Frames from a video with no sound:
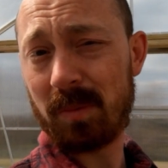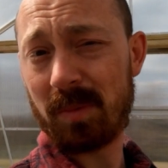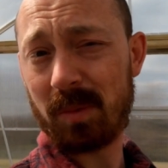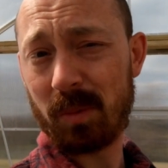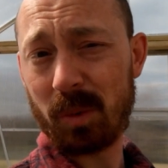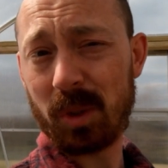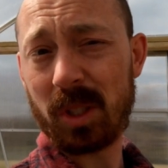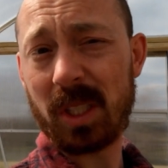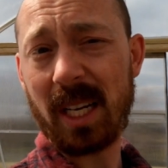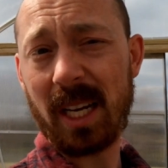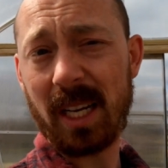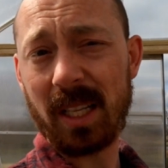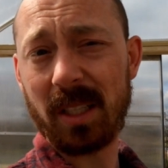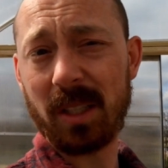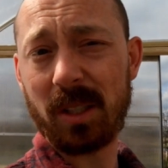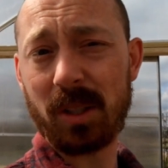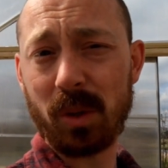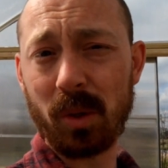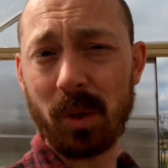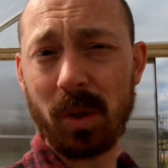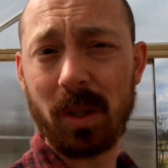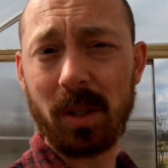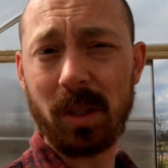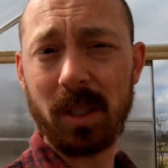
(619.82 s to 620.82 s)
We'll see how the
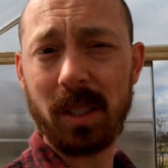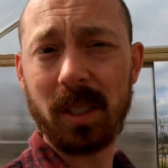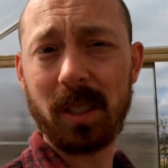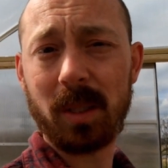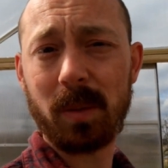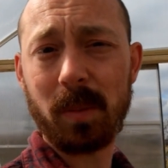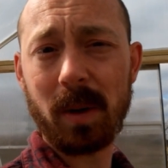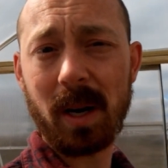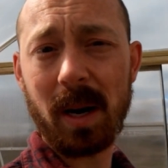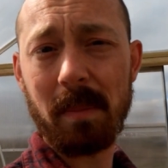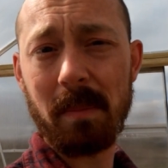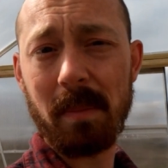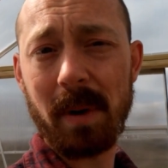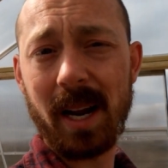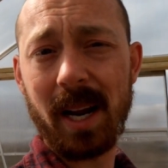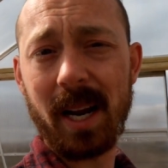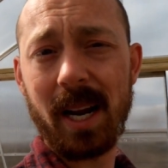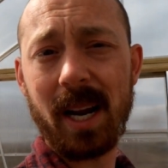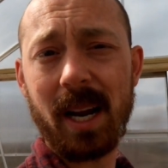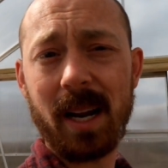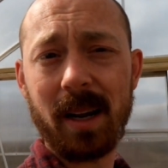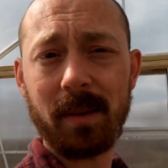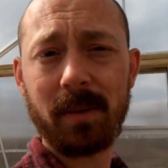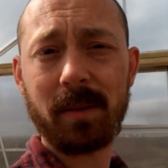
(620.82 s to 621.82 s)
soil is, but I
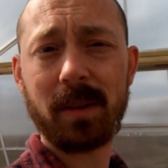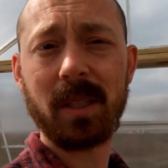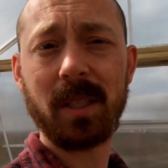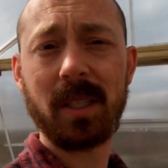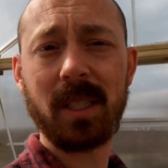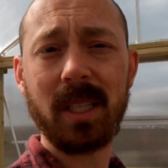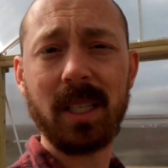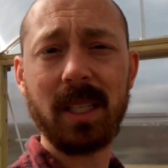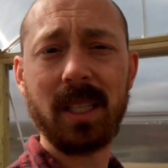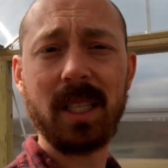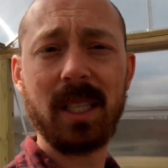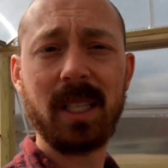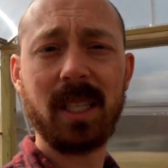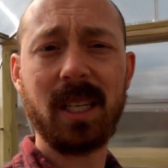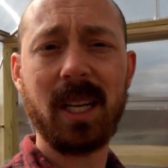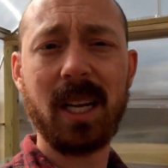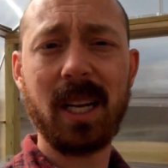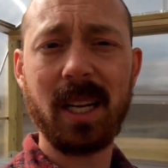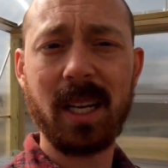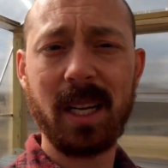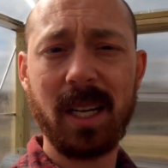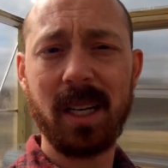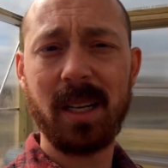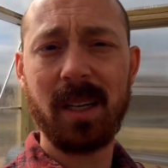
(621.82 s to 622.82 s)
may have to till it
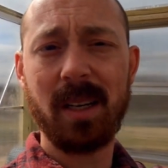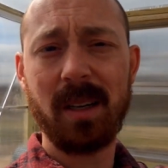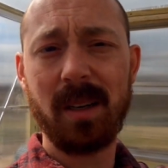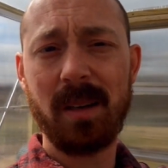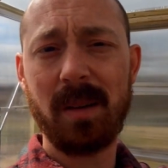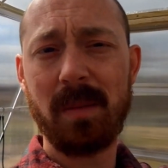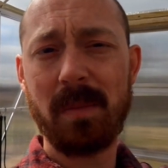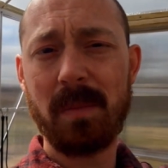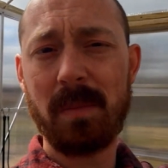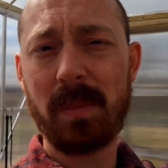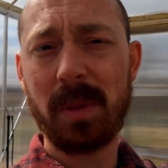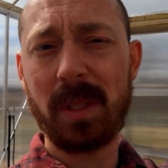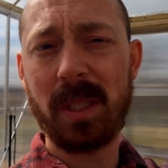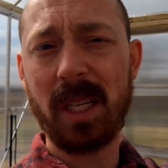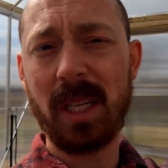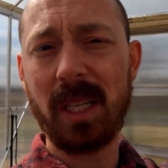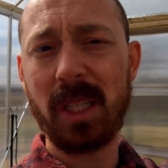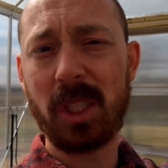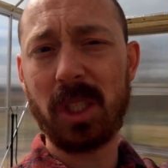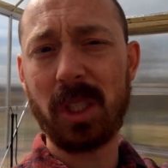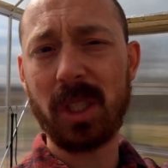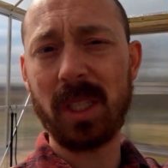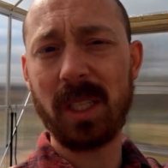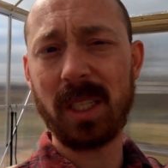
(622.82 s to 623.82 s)
and
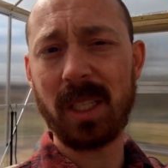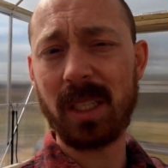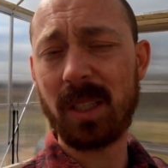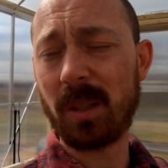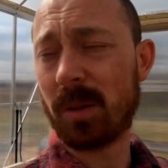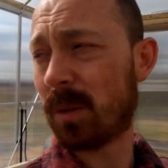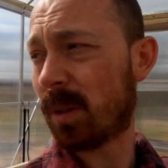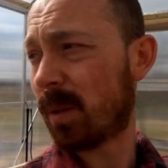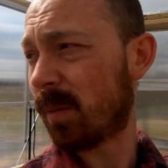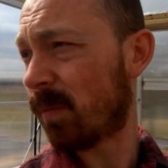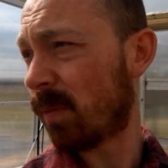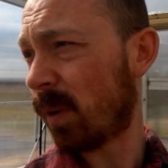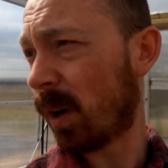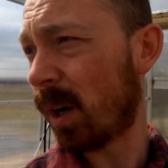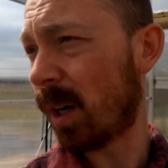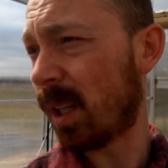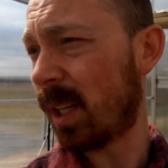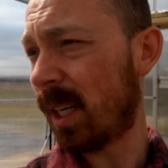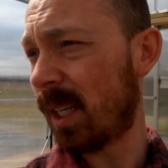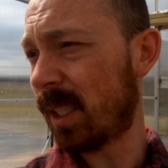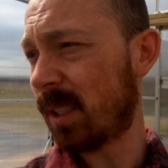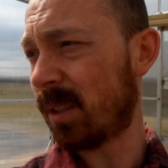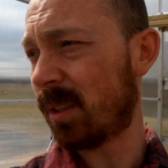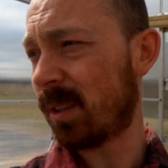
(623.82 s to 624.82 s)
potentially do some
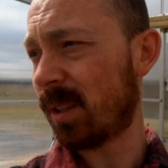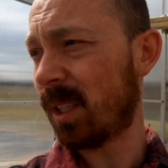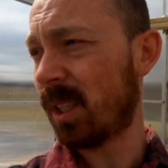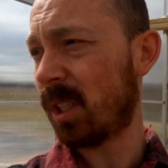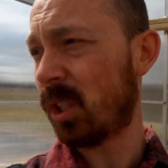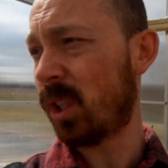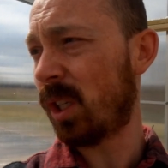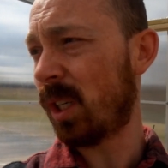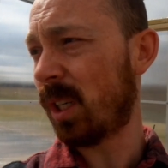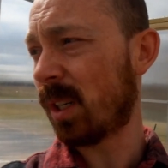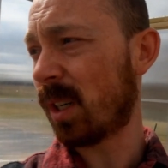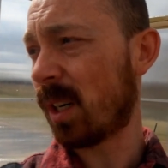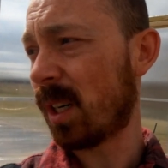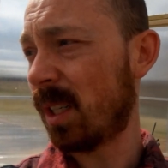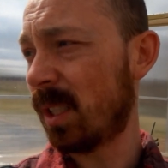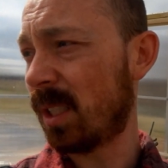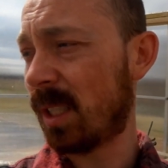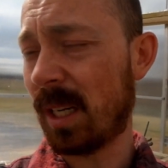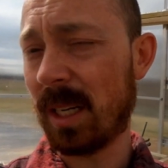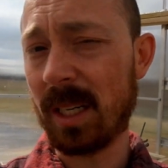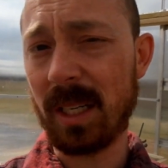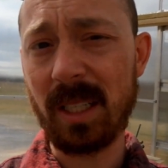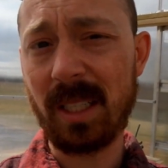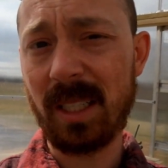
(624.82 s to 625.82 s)
fertilizer this year,
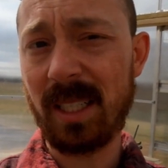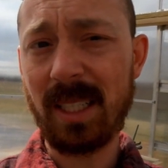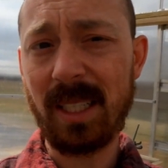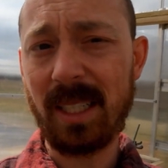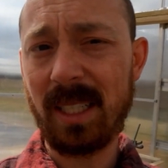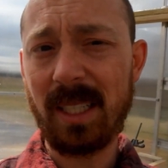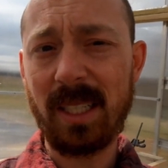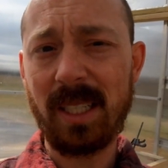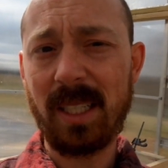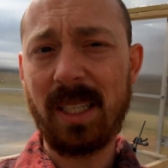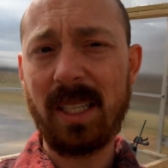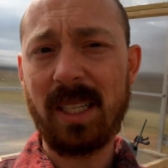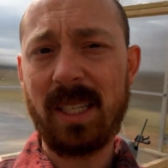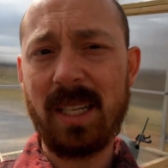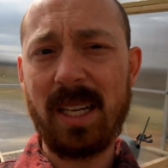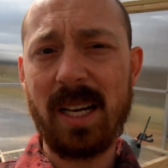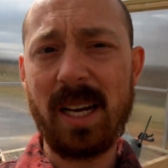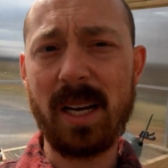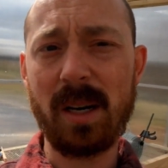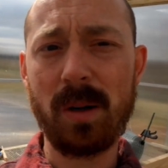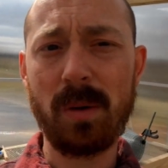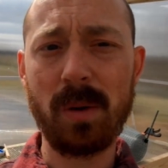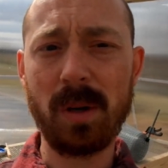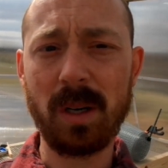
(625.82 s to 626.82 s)
because I
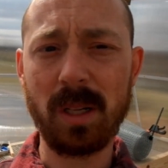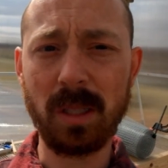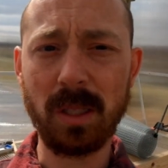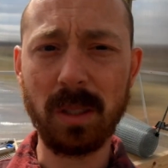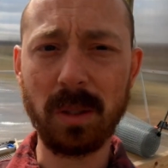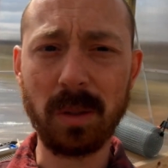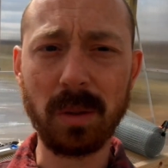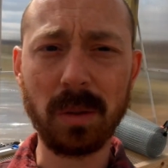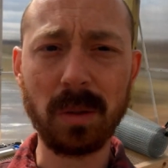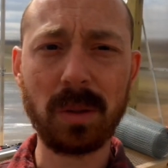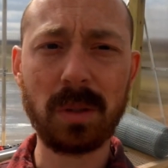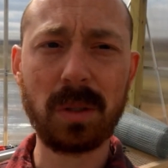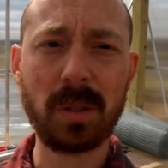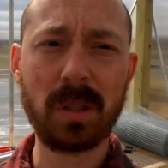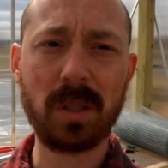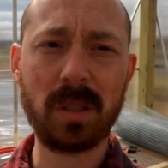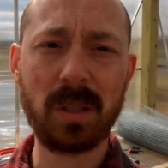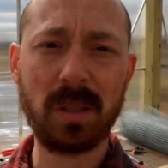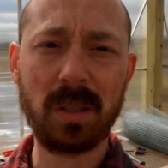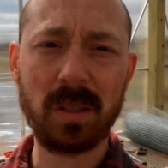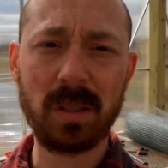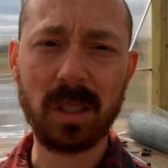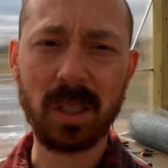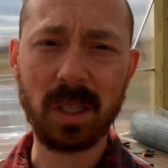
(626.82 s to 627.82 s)
don't want to lose
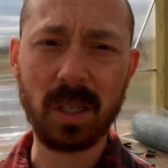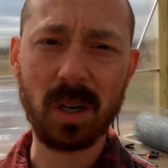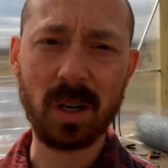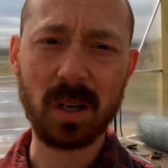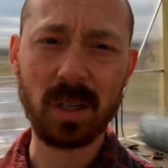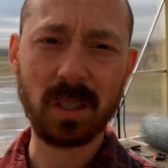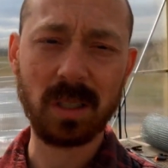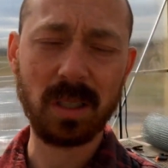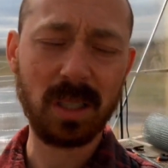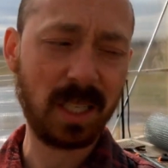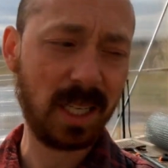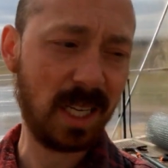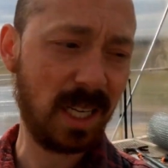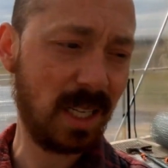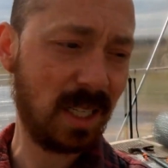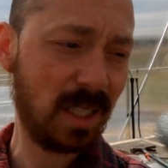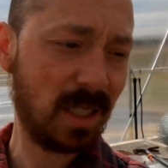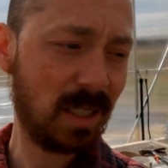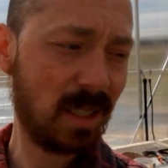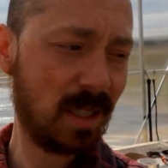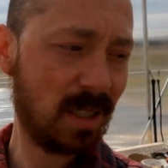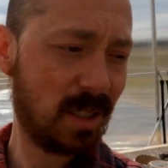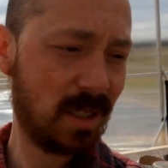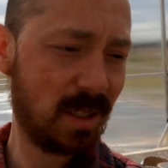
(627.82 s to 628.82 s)
the garden again.